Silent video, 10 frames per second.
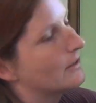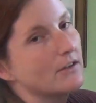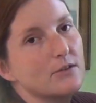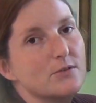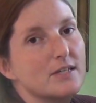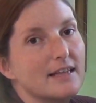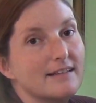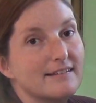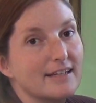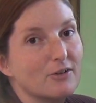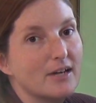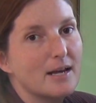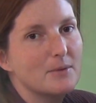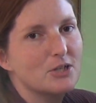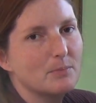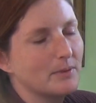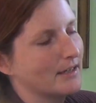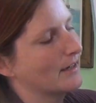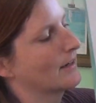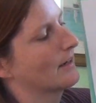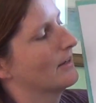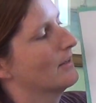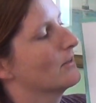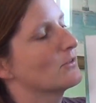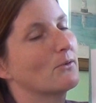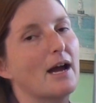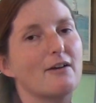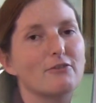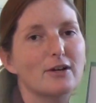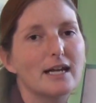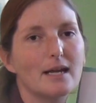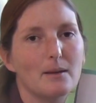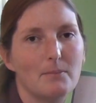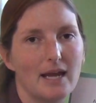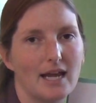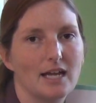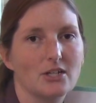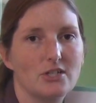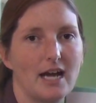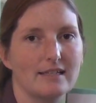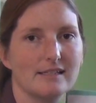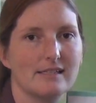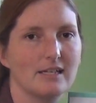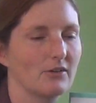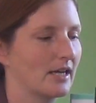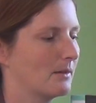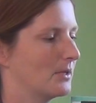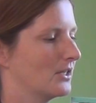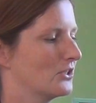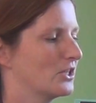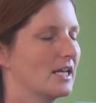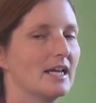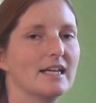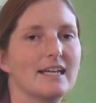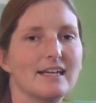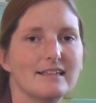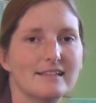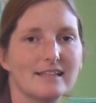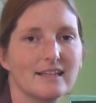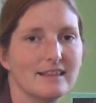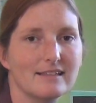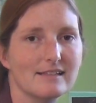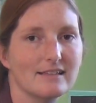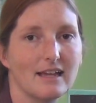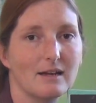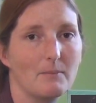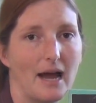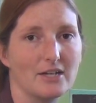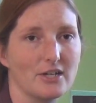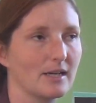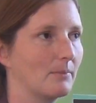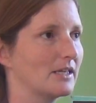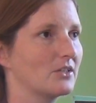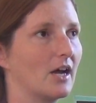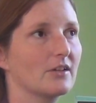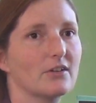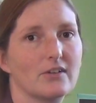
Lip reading: you see the secret image appear. So every page has a secret image. Kids think this is like magic. My toddler